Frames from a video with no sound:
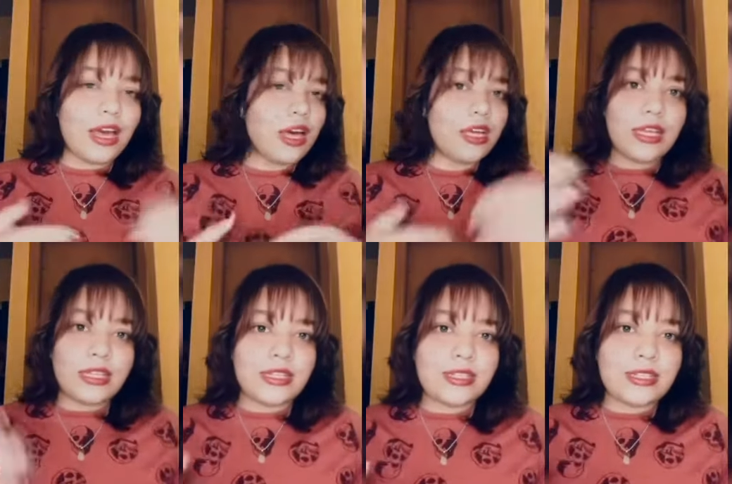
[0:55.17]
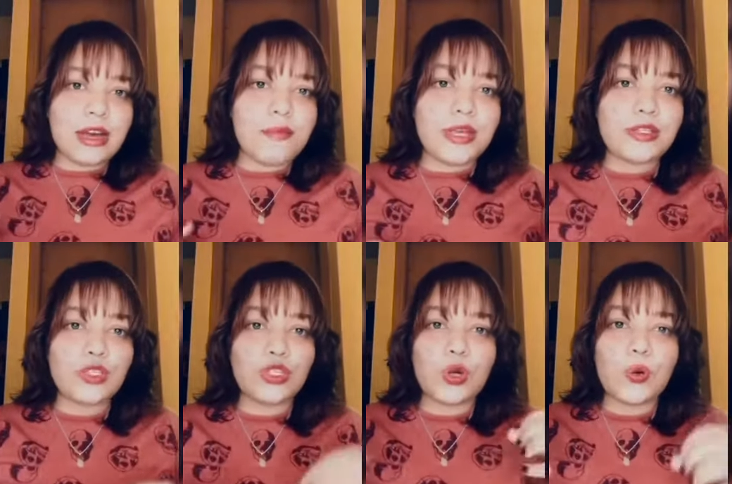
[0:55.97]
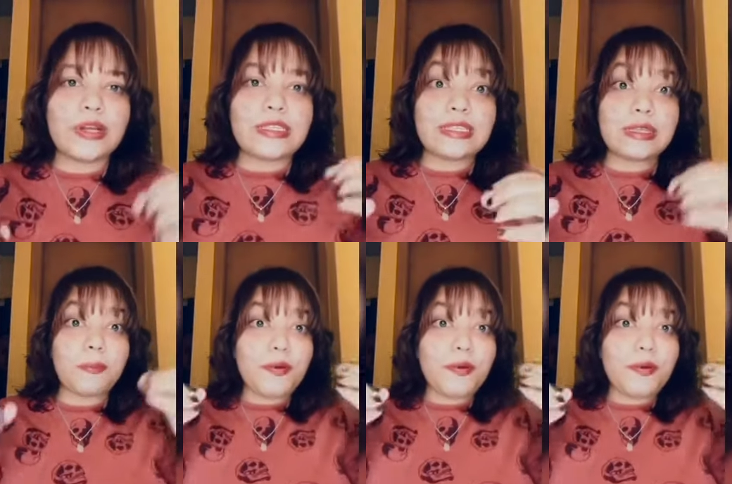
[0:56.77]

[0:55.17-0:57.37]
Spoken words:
Eid is coming, so it's the